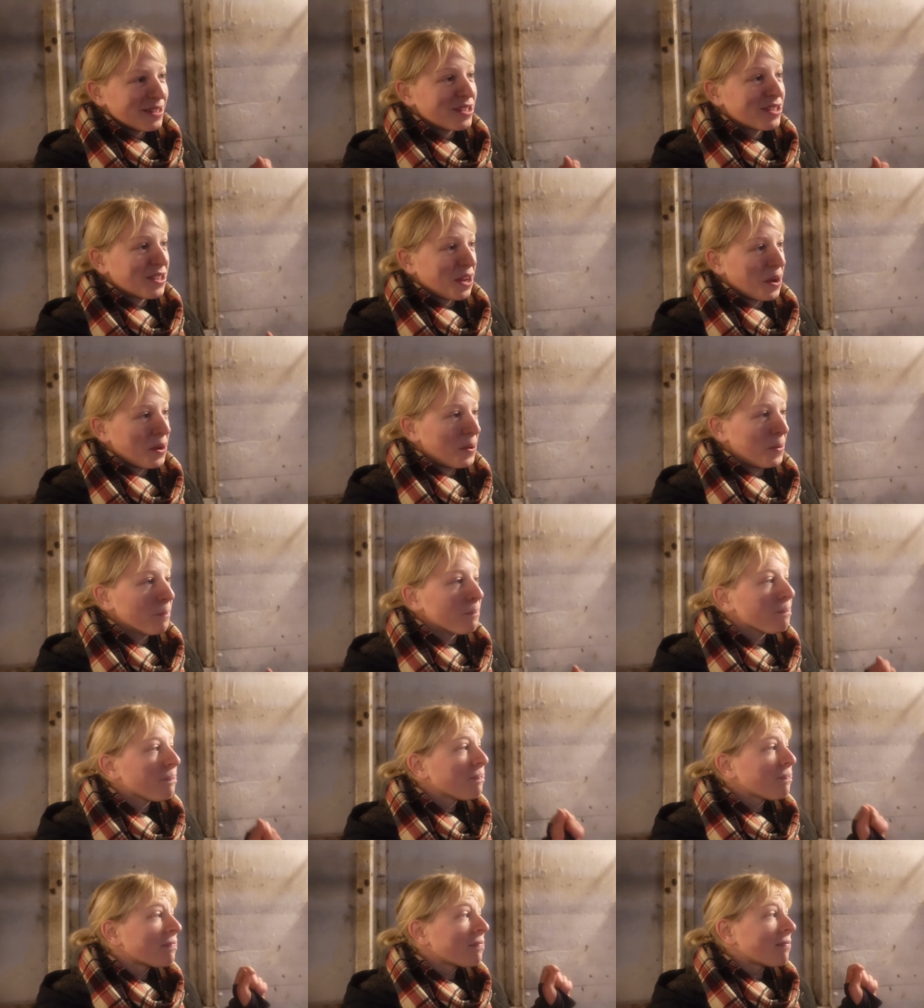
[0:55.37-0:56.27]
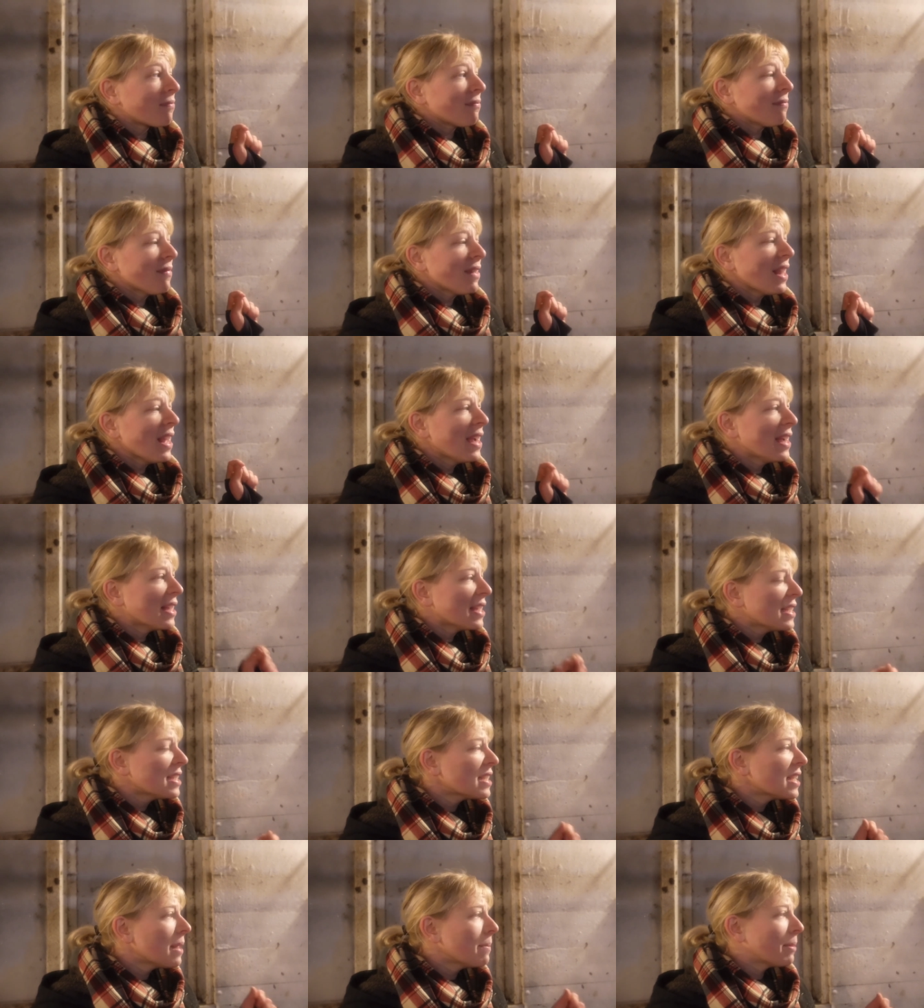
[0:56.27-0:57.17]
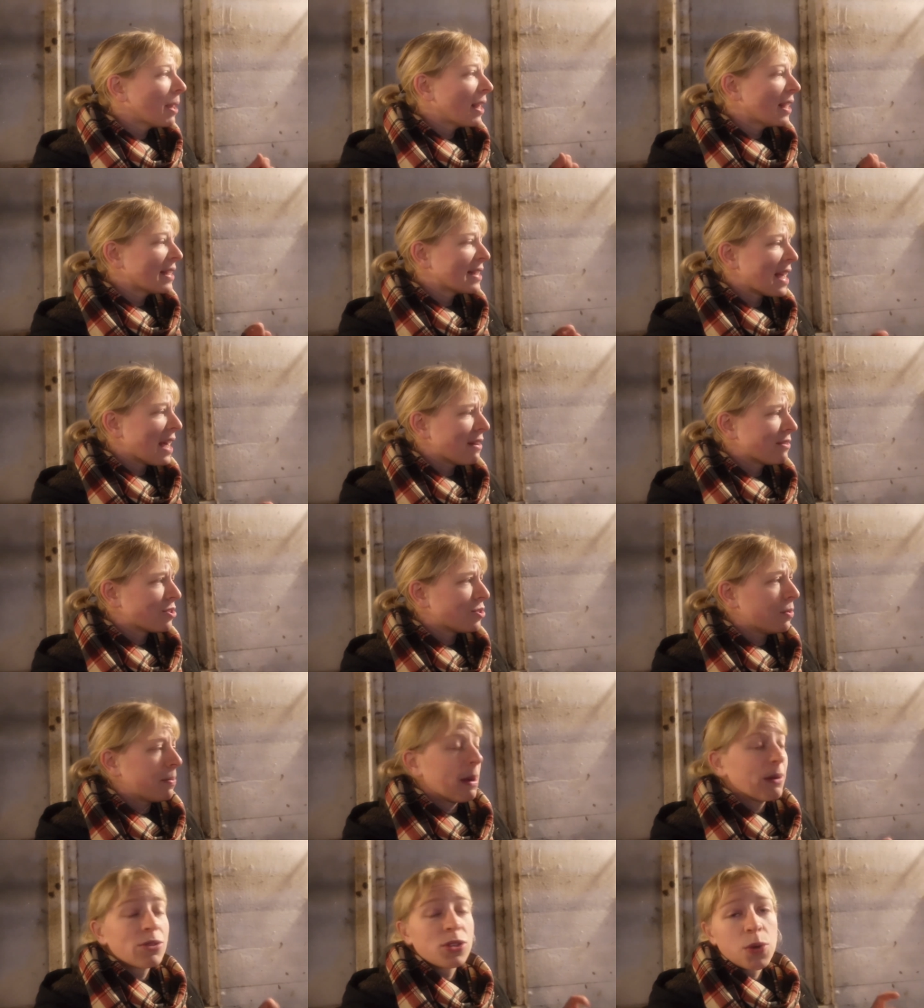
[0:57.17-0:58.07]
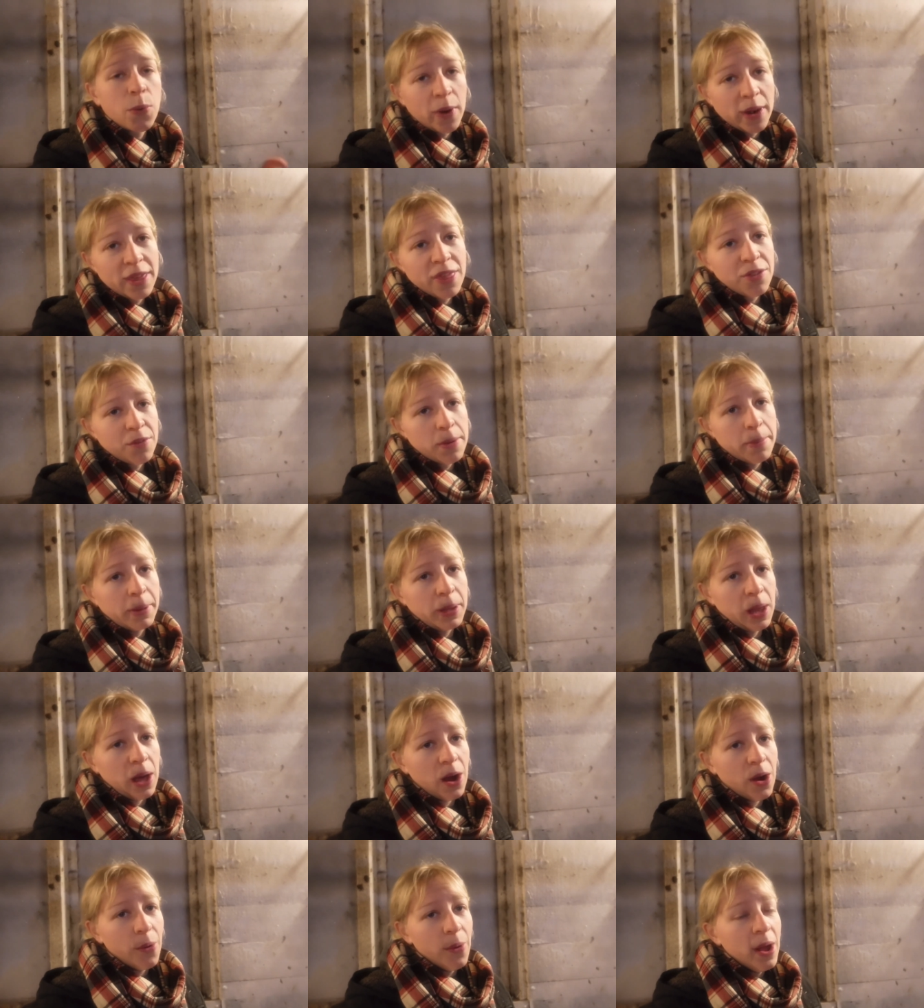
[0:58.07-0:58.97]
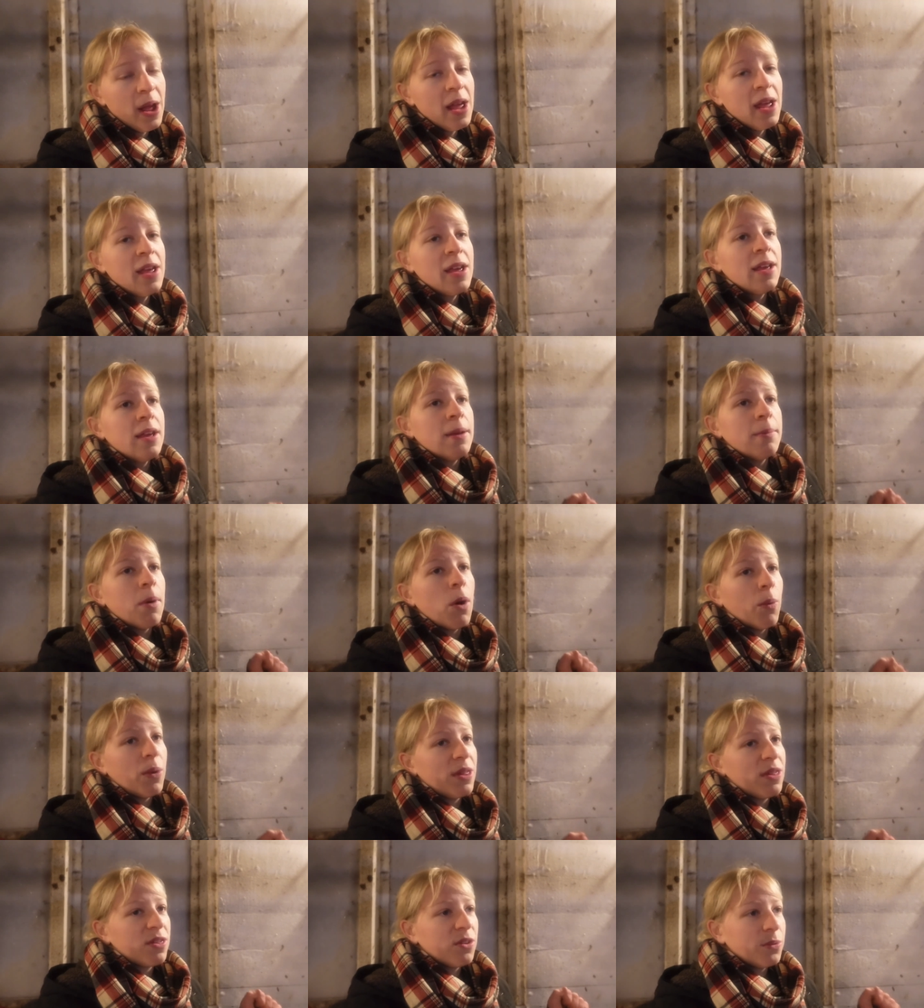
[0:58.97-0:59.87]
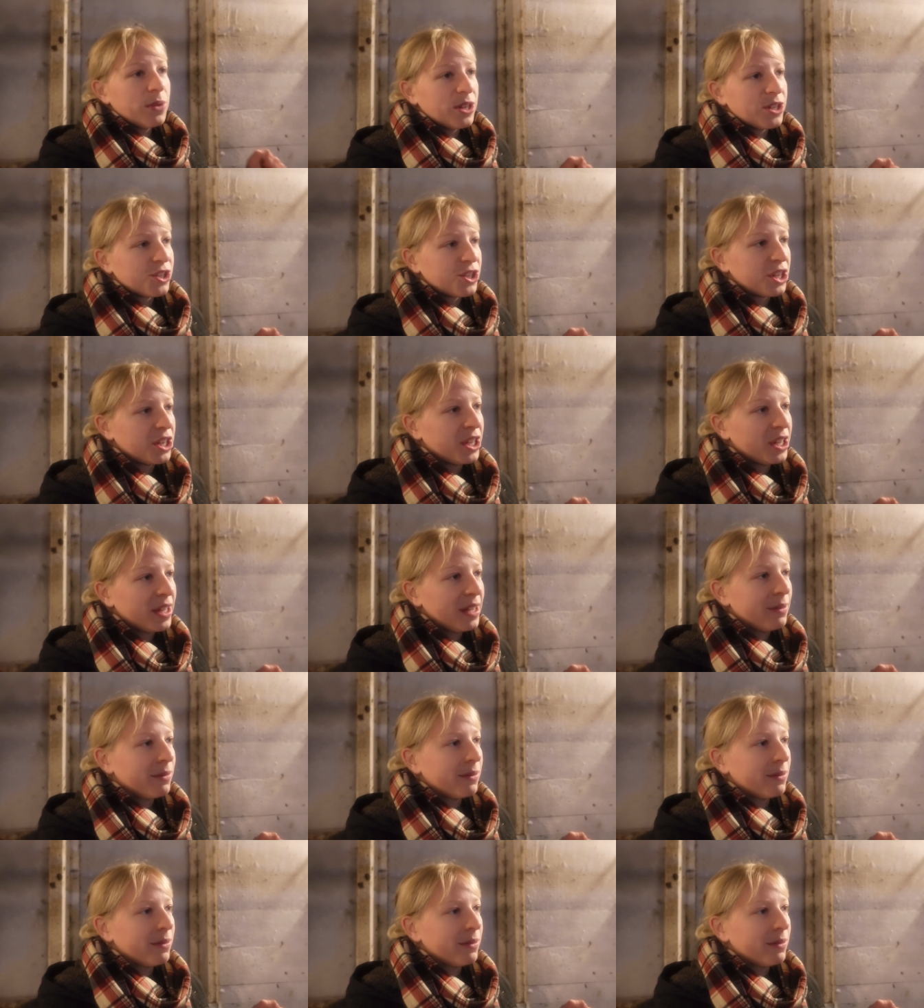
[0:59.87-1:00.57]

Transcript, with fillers: So it ended up getting down to about 23 below, but with the wind chill, it